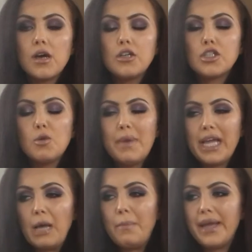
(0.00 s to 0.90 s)
So
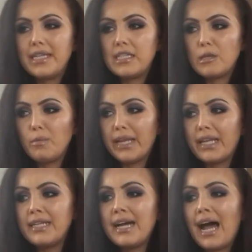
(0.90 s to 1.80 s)
makeup is
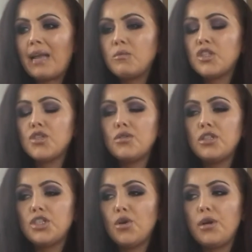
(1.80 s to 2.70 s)
completed, and I'm just going to
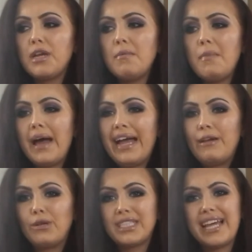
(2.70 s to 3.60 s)
show you
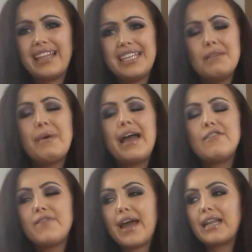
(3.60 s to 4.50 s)
tell you my
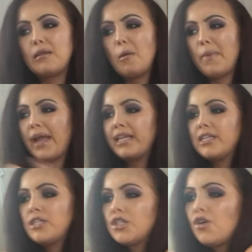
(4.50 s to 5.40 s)
final
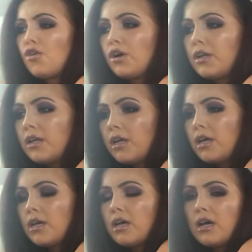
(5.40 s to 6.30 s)
opinions on
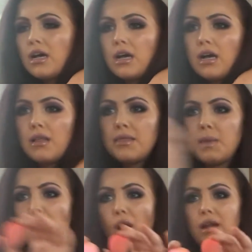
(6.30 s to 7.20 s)
the
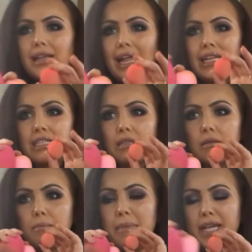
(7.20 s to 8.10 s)
Poundland
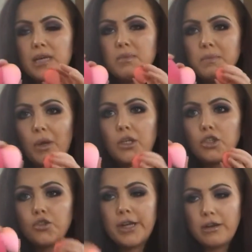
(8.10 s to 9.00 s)
makeup
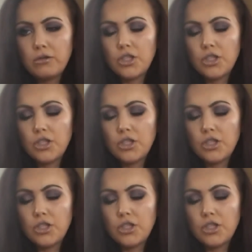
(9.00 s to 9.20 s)
sponge trio.